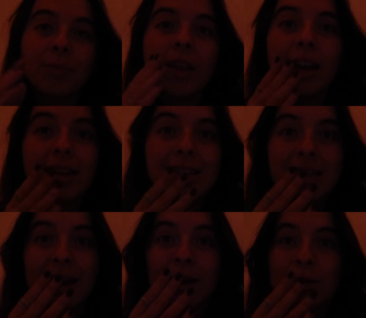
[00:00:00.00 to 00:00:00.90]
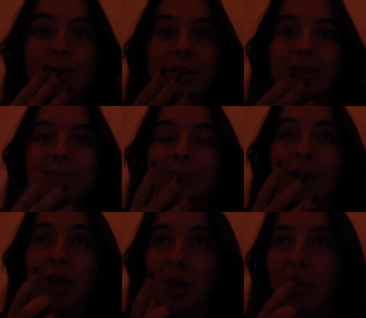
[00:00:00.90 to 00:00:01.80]
and it's now
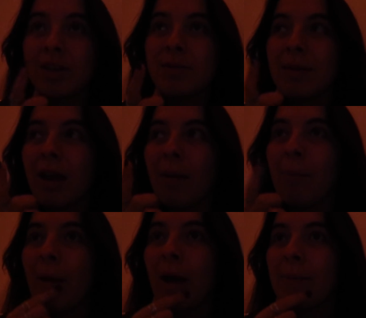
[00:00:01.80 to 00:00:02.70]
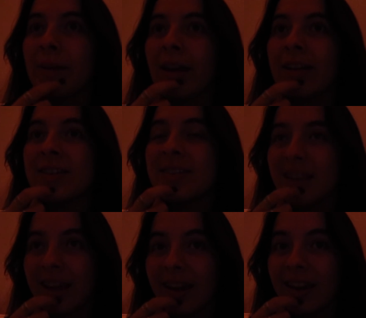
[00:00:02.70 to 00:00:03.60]
occurring to me that I might be getting
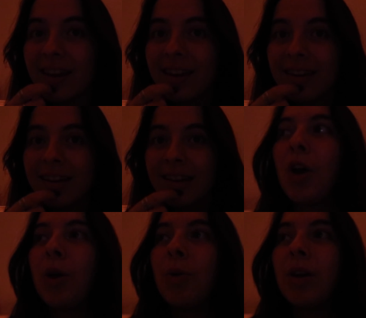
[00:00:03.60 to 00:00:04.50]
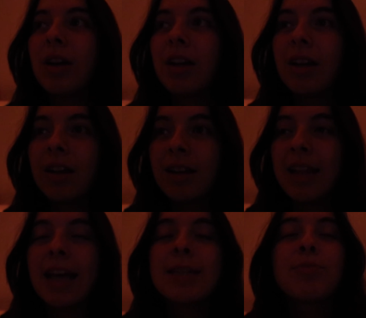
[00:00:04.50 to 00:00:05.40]
sick. So
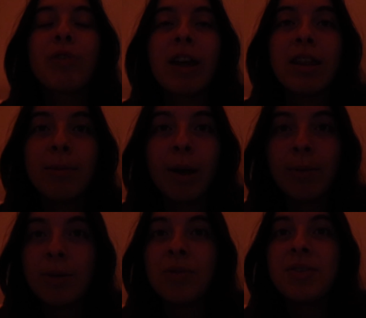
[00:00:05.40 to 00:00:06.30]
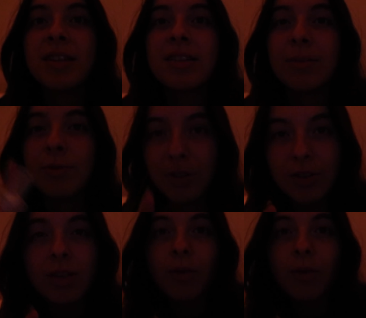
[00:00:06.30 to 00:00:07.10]
let's pray that my immune system does the